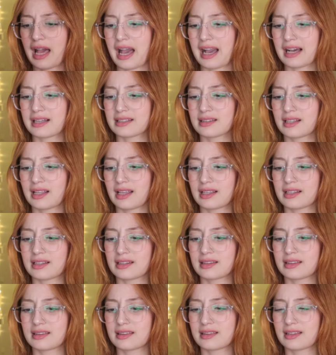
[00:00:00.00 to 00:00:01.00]
act like
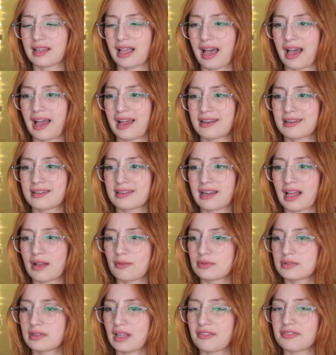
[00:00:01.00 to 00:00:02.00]
that, I
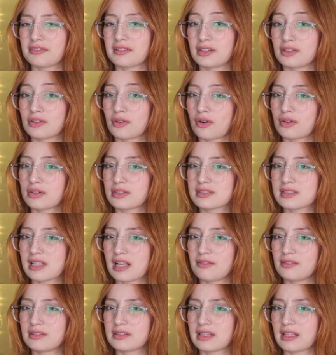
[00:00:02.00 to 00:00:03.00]
will definitely notice.
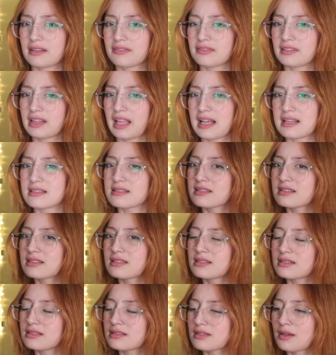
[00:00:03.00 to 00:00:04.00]
I will definitely ask
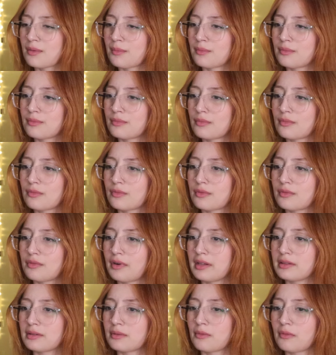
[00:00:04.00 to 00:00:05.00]
some
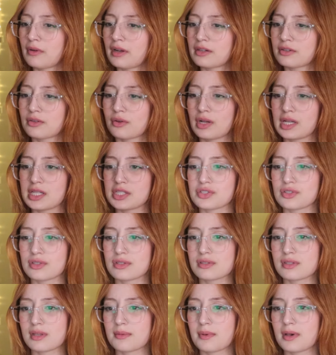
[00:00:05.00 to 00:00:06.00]
random weird
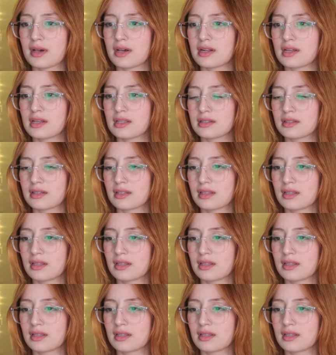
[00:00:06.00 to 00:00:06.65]
questions about it,